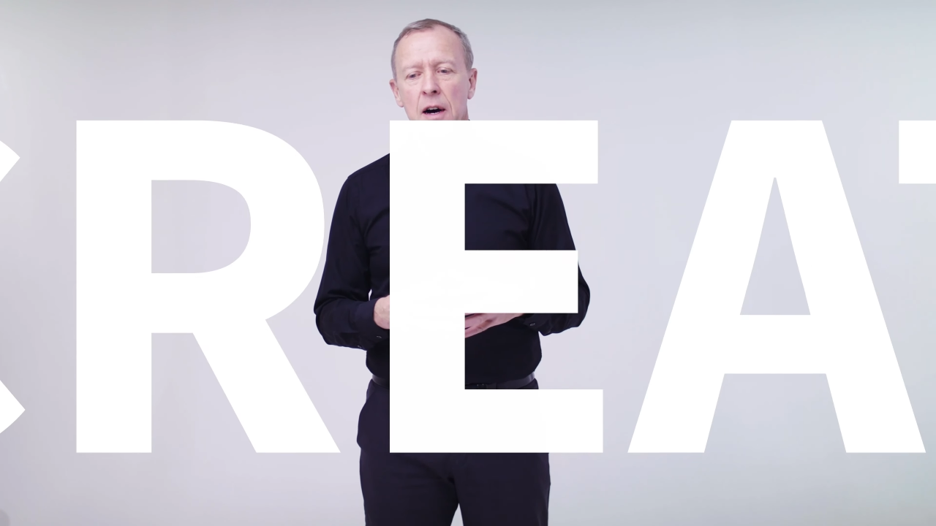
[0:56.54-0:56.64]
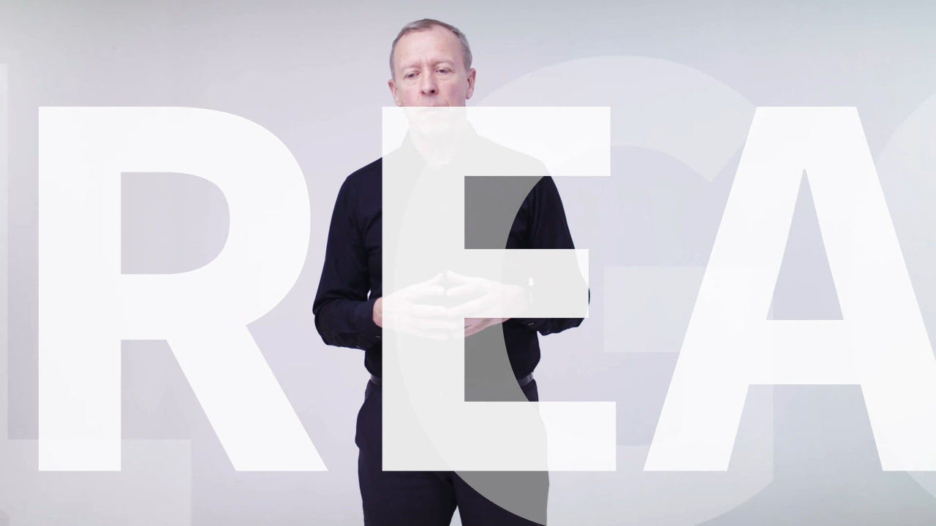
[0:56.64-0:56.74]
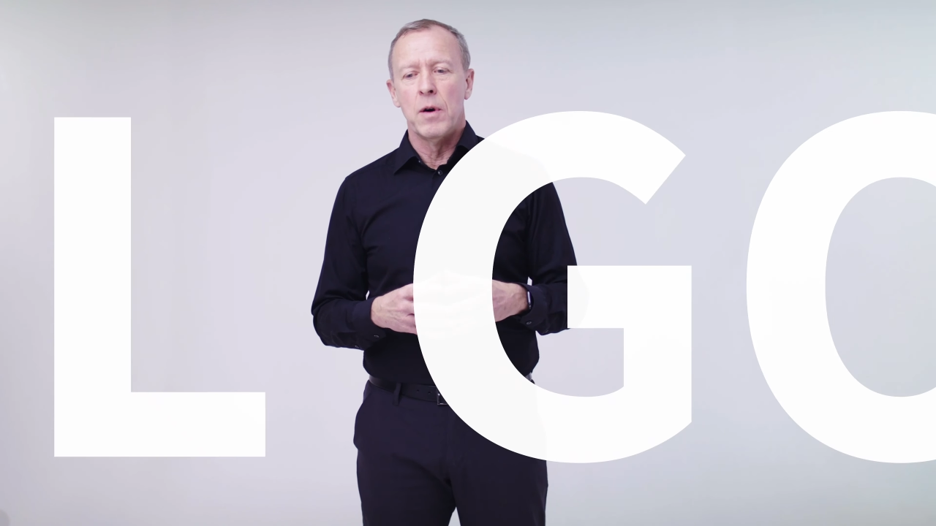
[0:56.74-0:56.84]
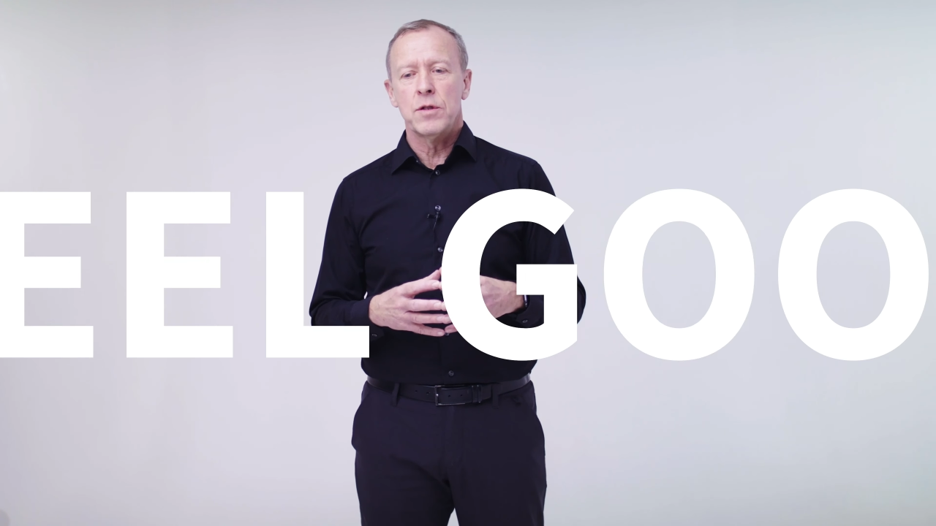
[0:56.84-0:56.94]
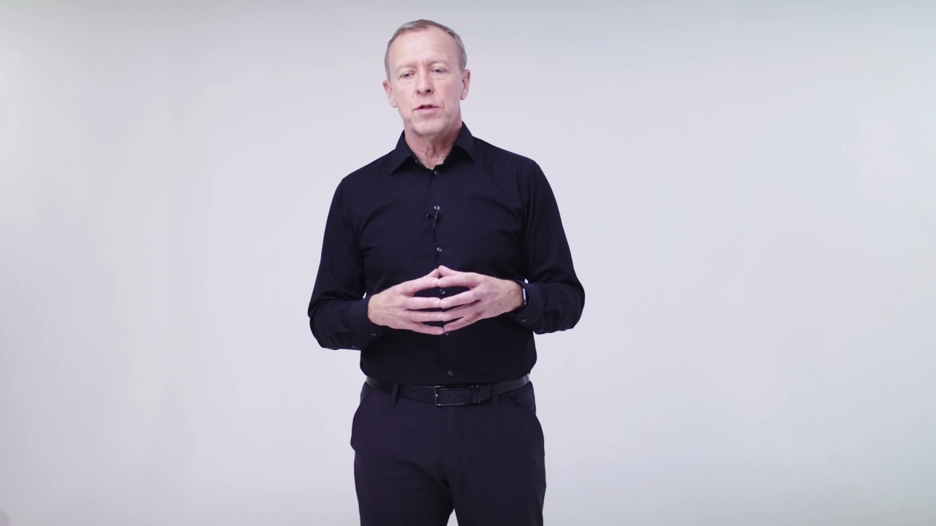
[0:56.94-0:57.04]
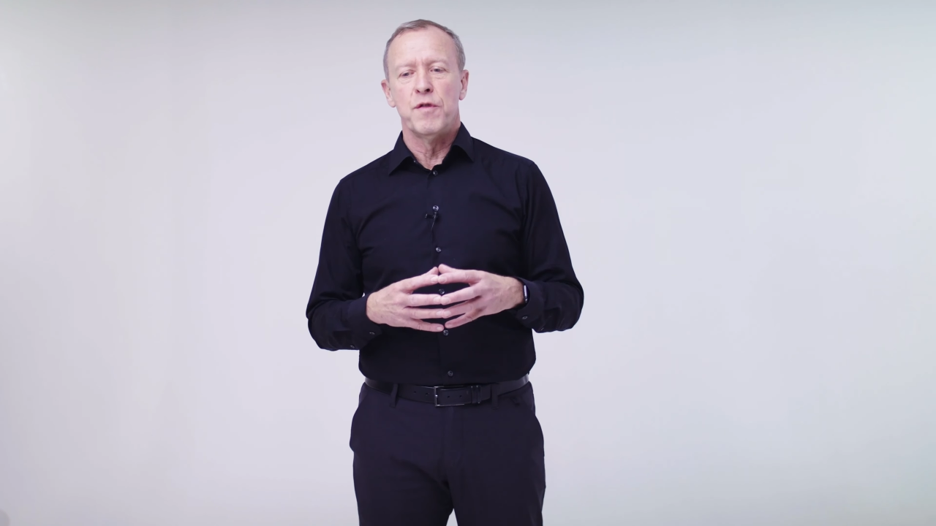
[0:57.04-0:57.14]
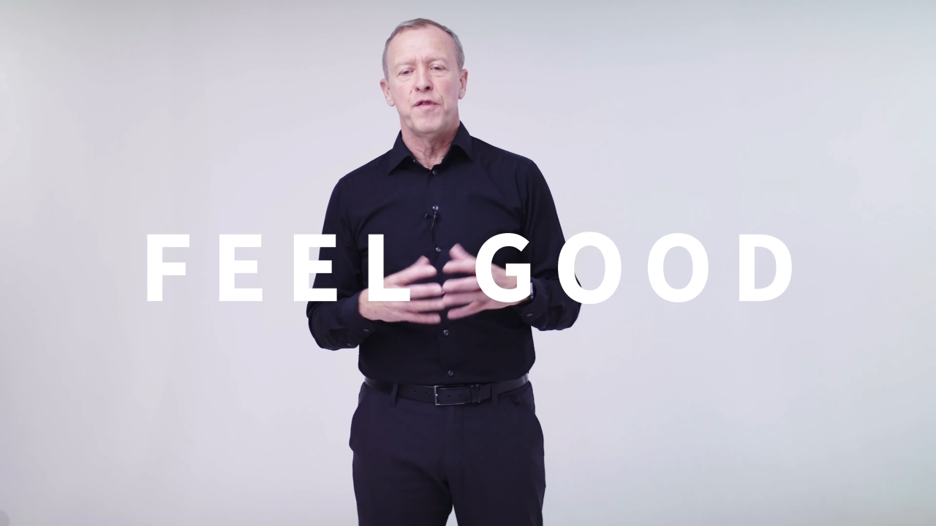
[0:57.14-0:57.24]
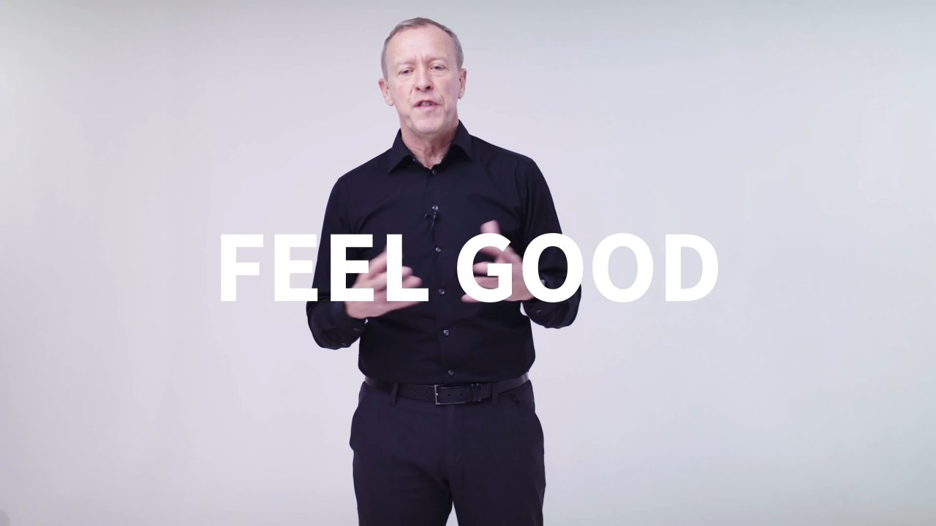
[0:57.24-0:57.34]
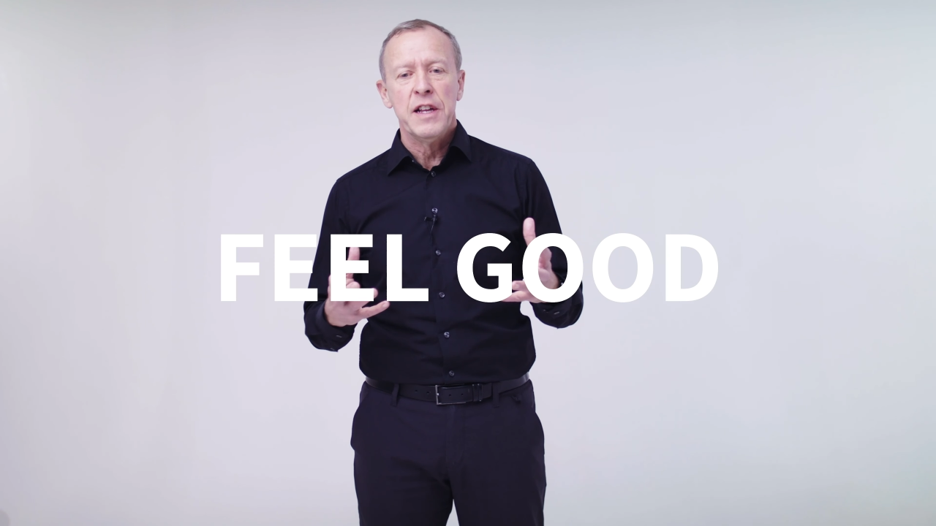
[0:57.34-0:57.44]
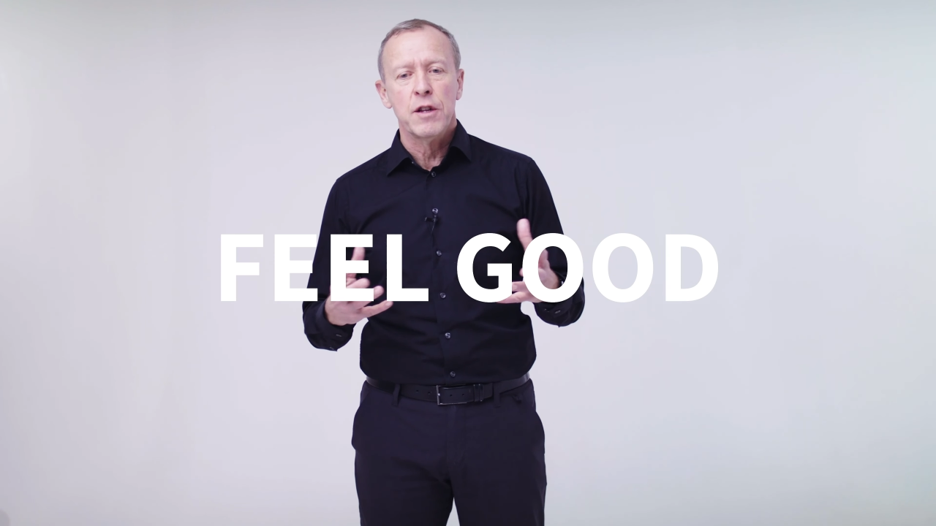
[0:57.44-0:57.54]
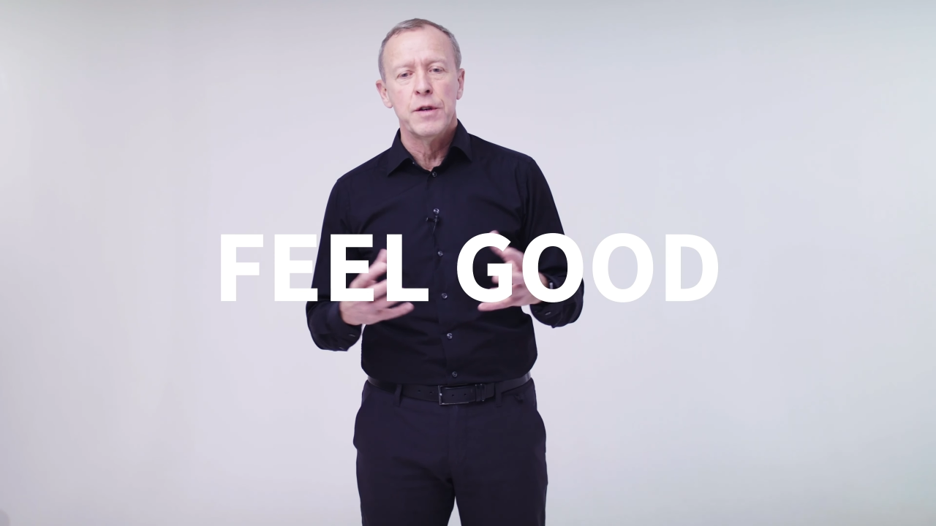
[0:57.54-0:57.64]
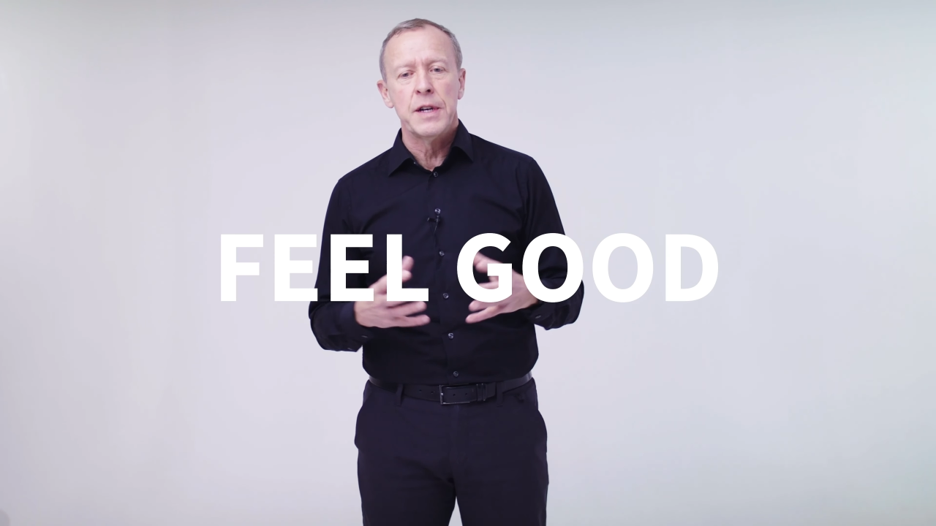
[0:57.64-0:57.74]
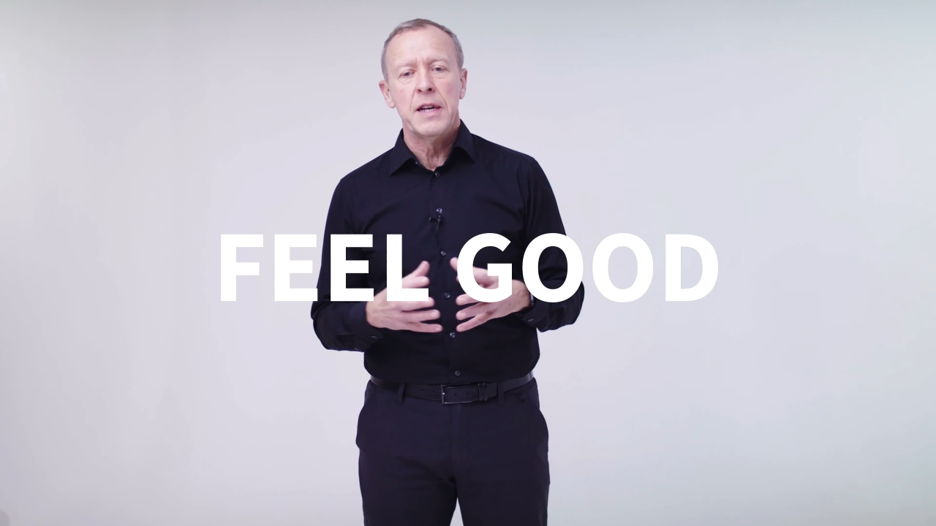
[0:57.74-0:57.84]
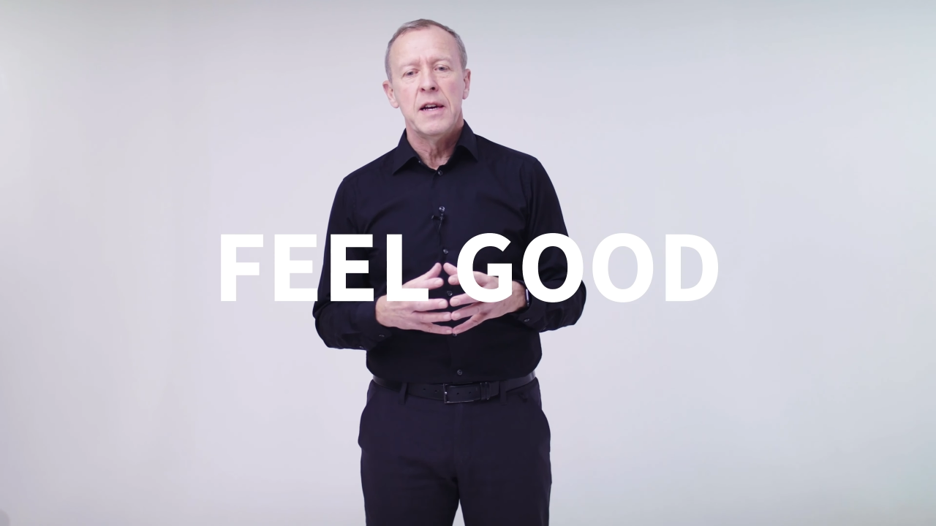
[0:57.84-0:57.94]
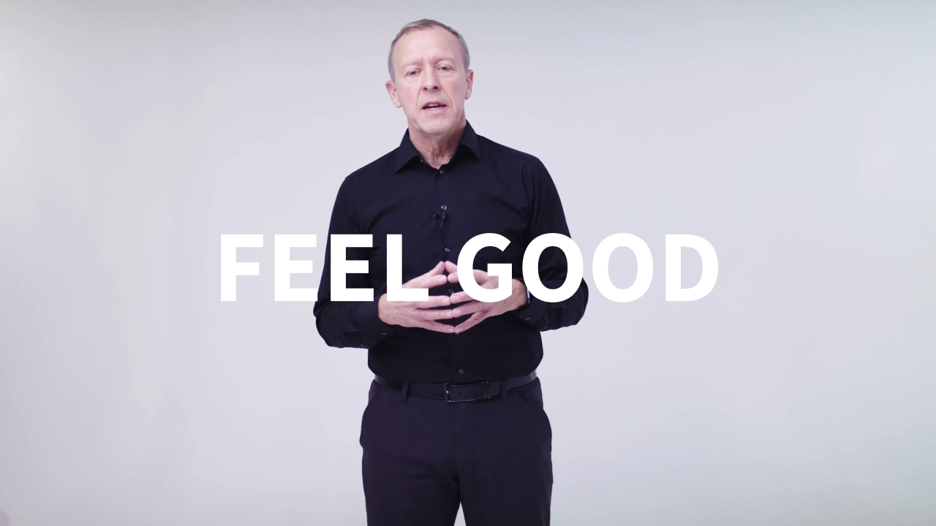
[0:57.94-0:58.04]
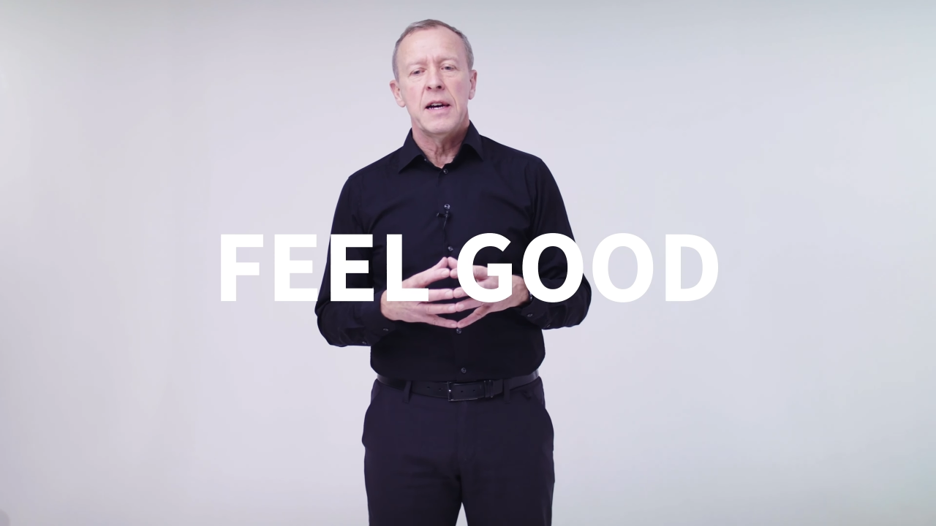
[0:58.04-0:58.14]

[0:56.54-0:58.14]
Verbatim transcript: I want to feel good,